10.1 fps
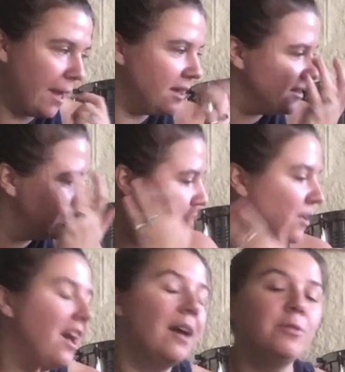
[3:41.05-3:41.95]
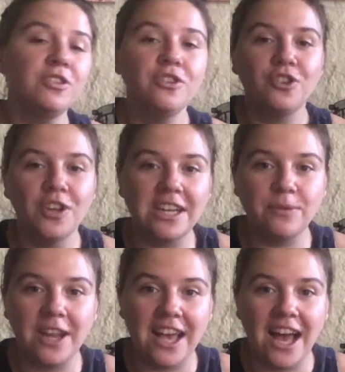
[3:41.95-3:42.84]
So yeah, I'm just gonna show you guys
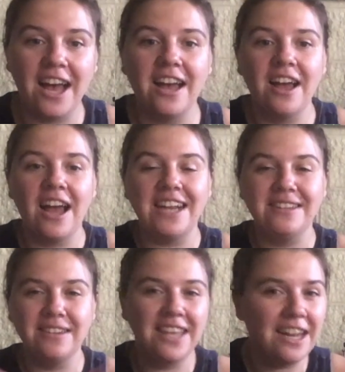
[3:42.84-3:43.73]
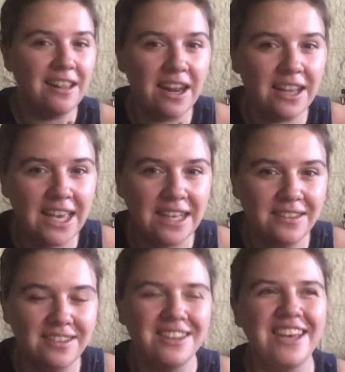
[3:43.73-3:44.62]
what I got. I did get a lot of
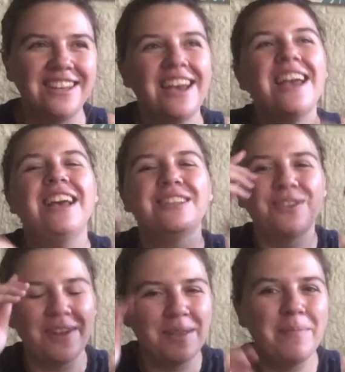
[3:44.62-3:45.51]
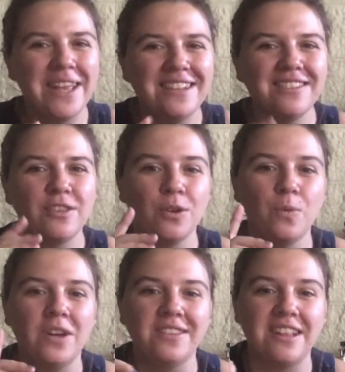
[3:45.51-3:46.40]
kids. So at the bins, there
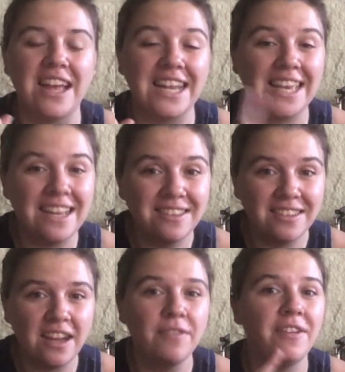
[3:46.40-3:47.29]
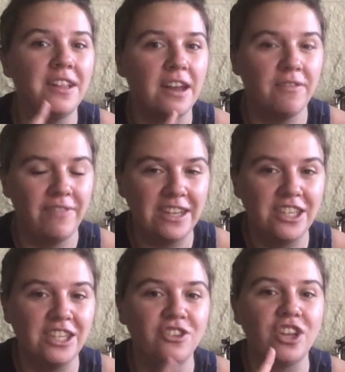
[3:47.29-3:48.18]
was a lot of kids stuff, a lot of
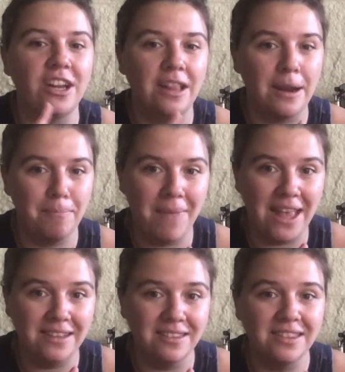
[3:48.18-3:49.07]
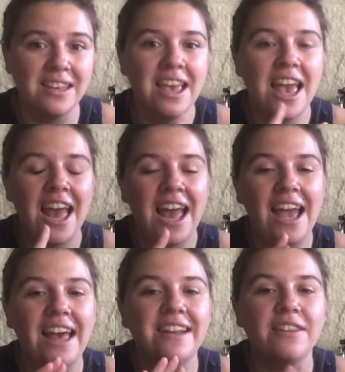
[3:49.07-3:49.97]
vintage, and a lot of men's.
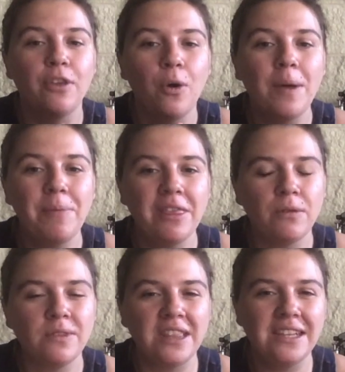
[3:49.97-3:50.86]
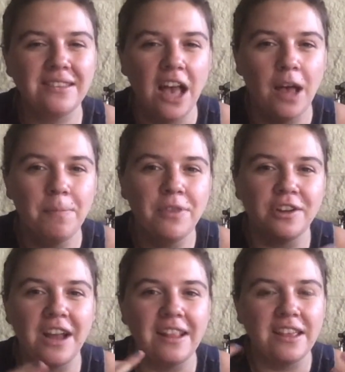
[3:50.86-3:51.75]
And though I picked those things up, they're
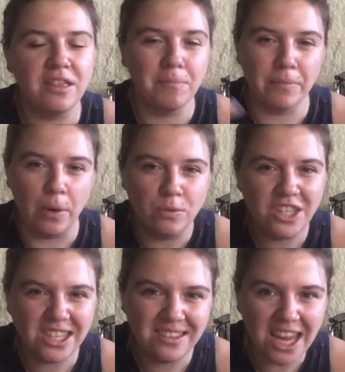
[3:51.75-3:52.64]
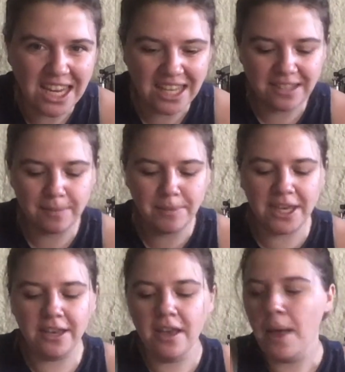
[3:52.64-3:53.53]
not like the most exciting to
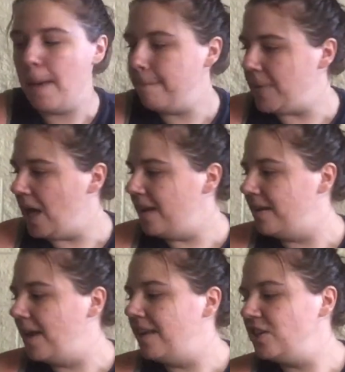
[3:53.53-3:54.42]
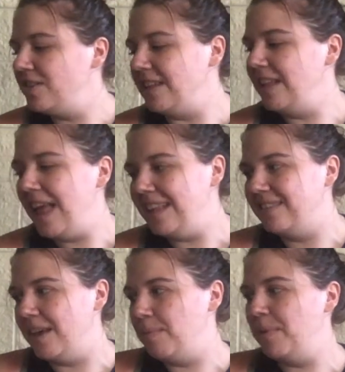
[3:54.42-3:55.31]
me, but just a little heads up,